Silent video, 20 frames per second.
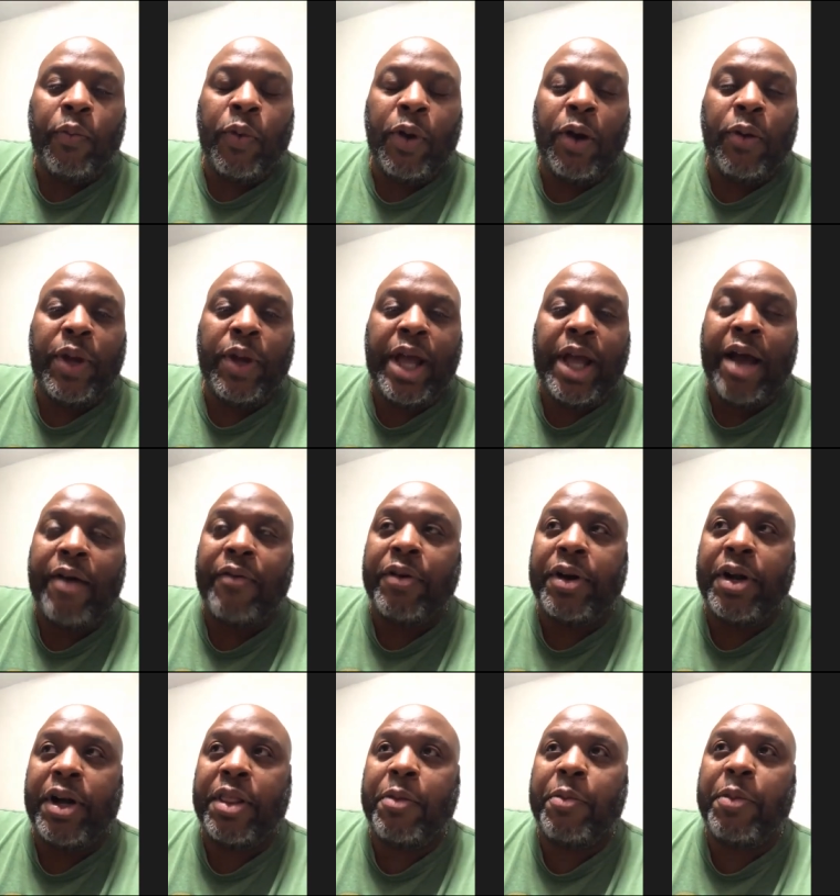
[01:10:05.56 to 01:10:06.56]
Will we have
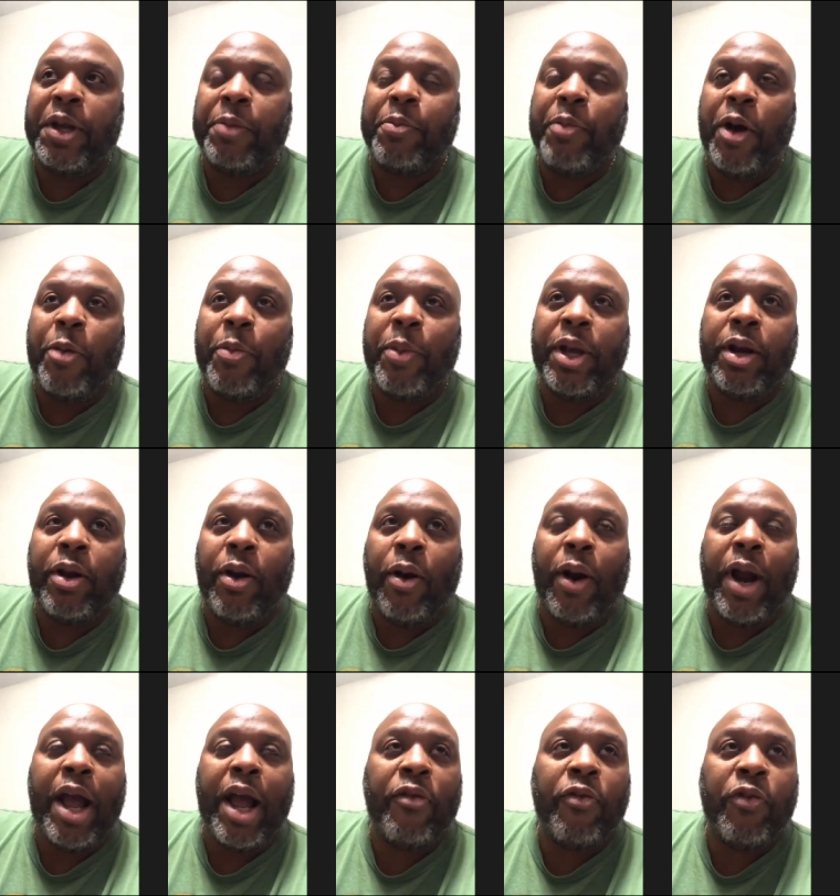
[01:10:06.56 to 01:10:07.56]
another big moment,
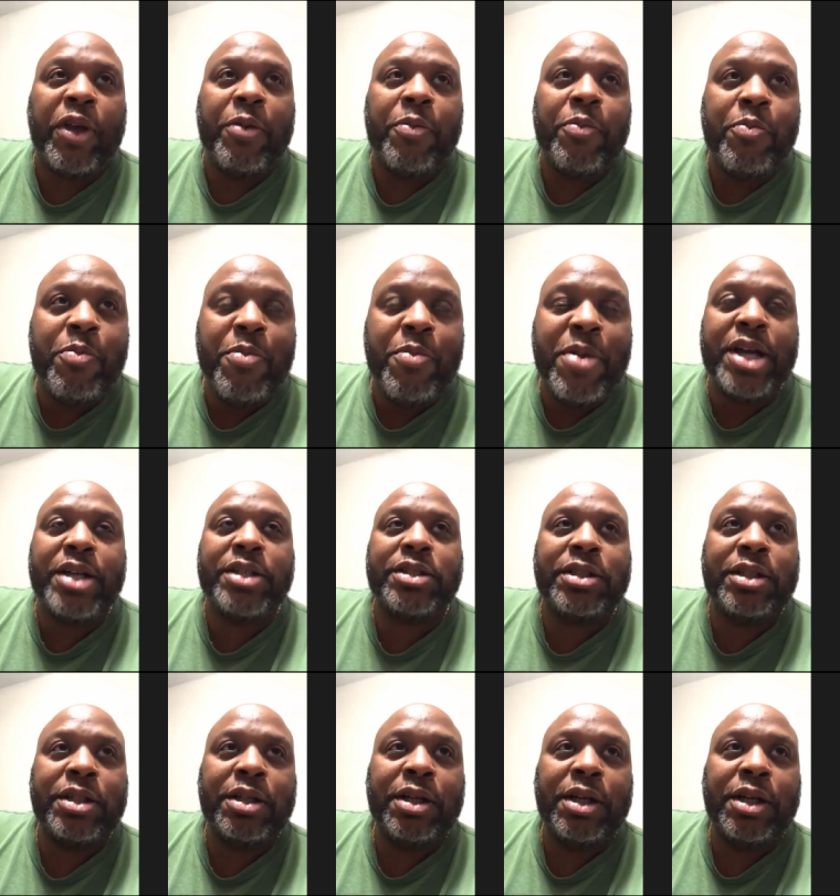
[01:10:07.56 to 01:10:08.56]
or have we
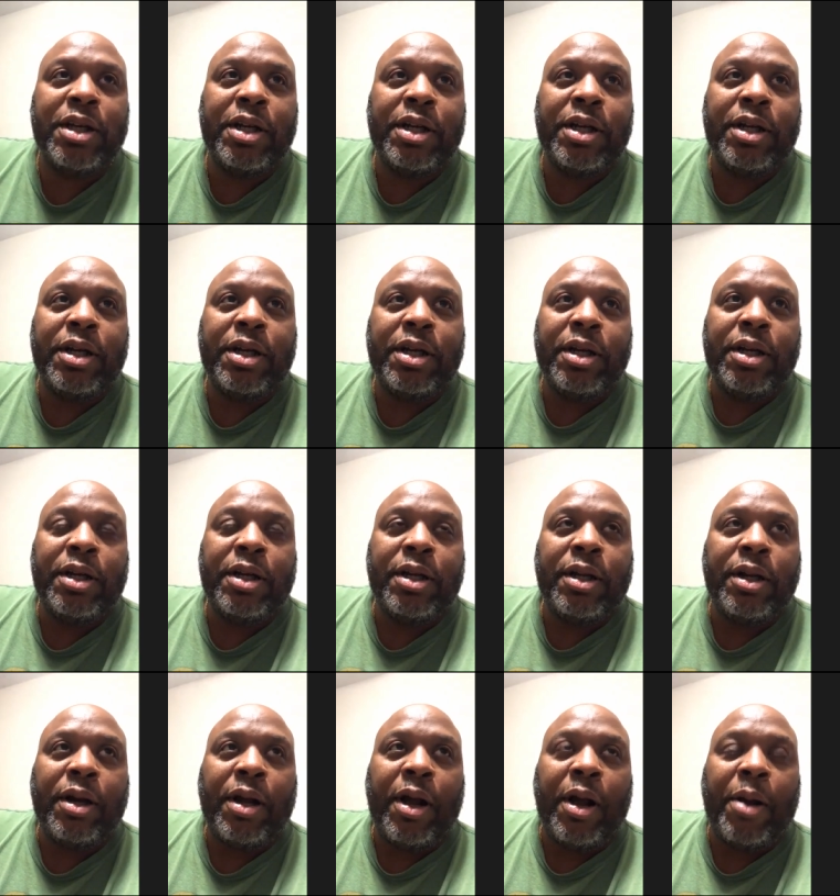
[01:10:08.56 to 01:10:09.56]
missed
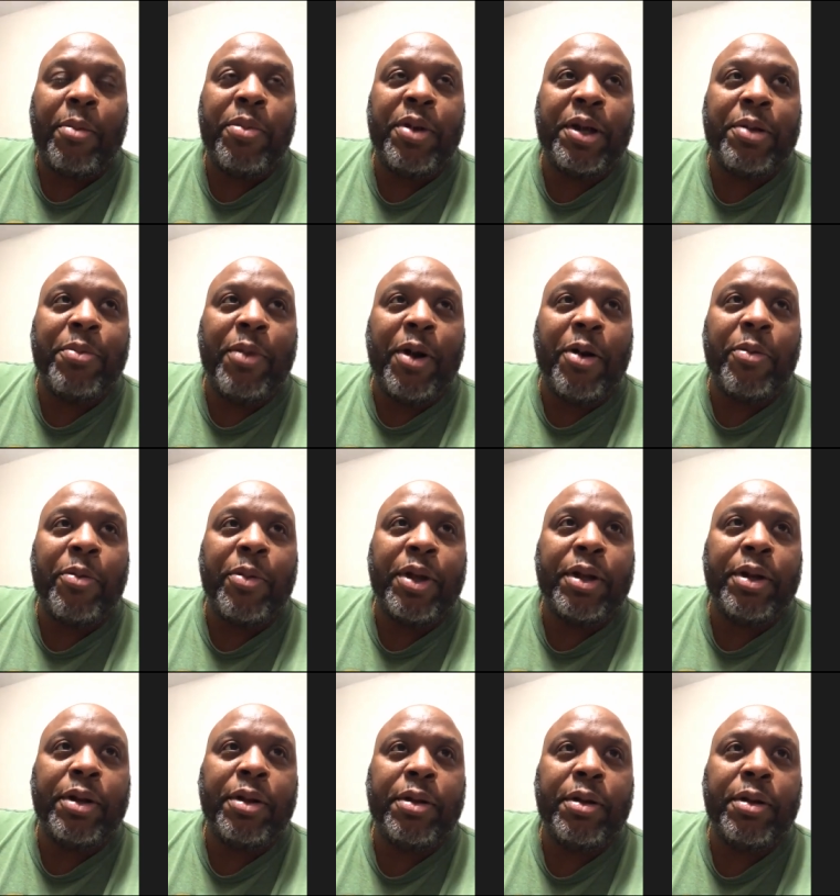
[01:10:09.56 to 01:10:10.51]
our big moment?